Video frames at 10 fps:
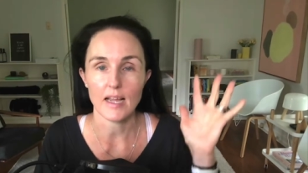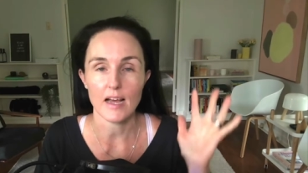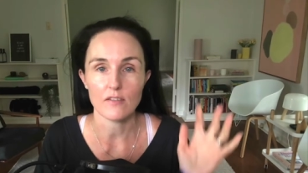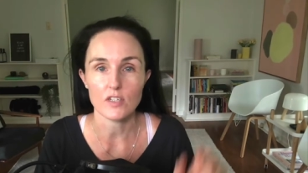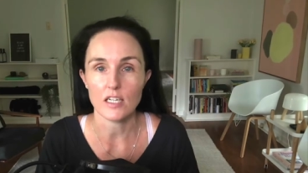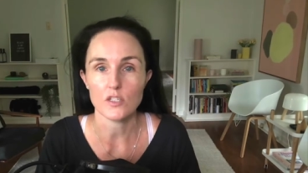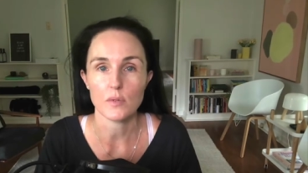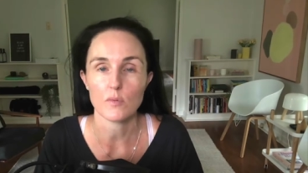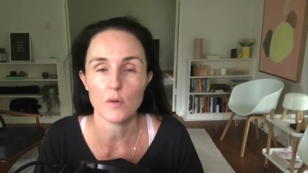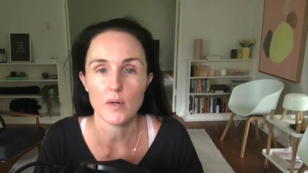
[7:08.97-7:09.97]
out of touch
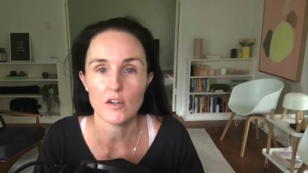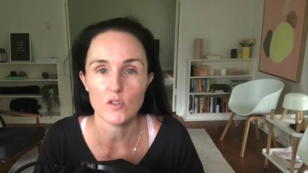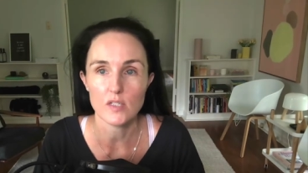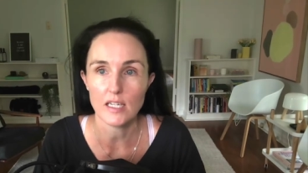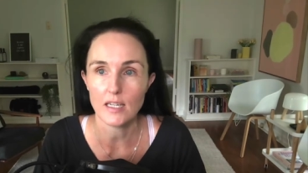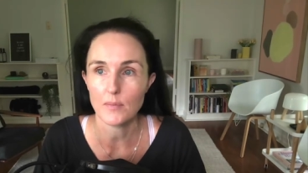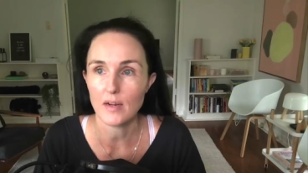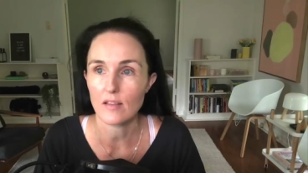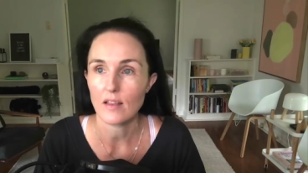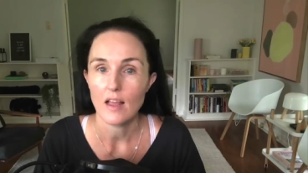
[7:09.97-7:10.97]
with what we're all dealing
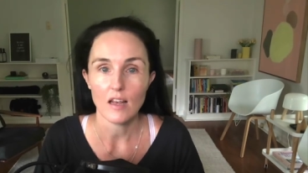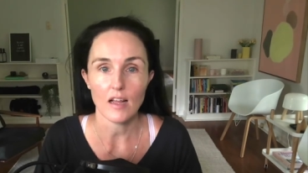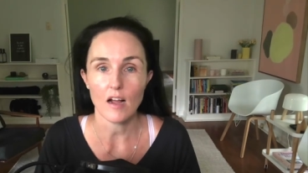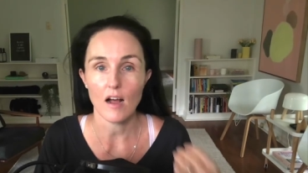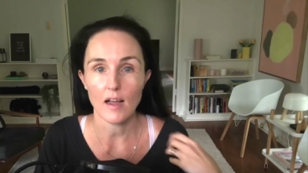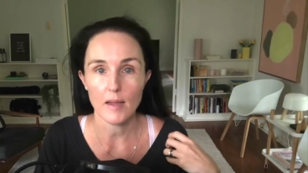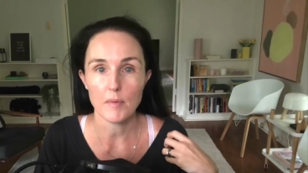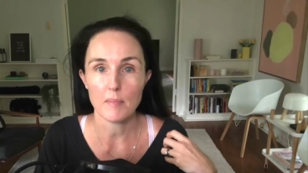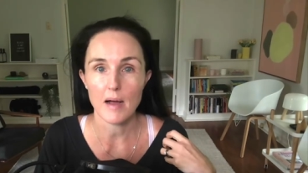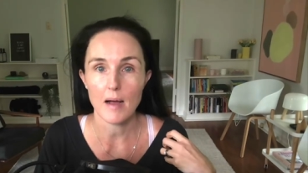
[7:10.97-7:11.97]
with. Like, I am a
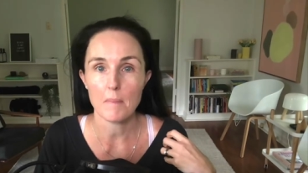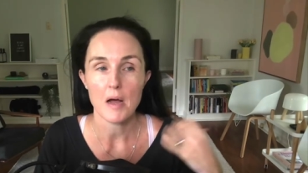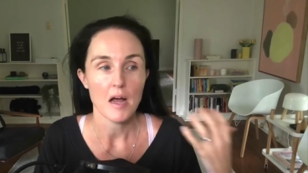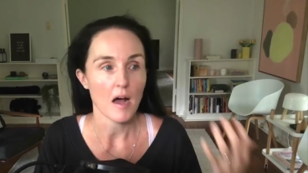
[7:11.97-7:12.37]
mum.